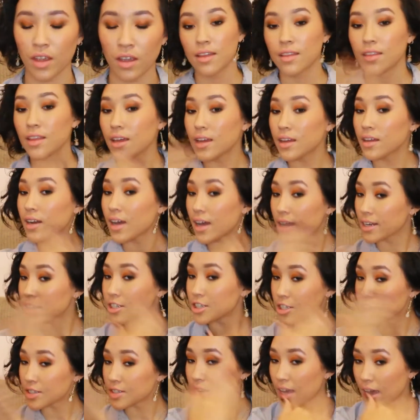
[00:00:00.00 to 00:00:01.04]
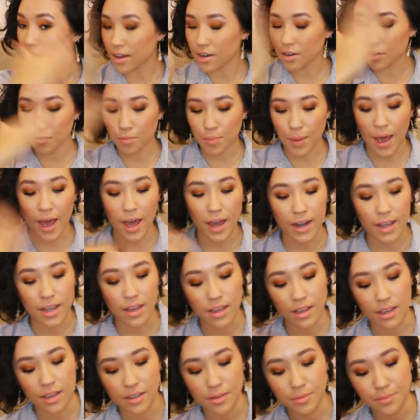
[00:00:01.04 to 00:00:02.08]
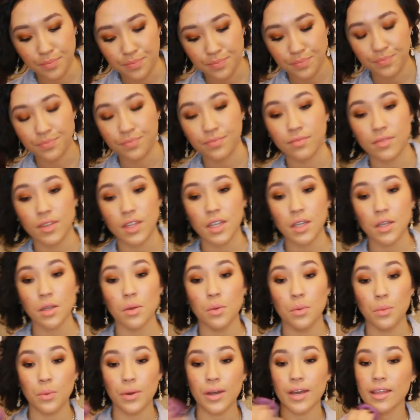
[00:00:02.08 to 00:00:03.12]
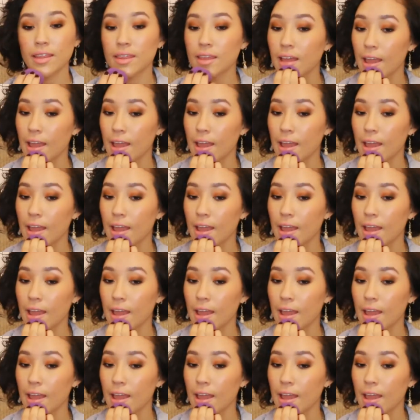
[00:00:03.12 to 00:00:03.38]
Then I just kind of pat it in with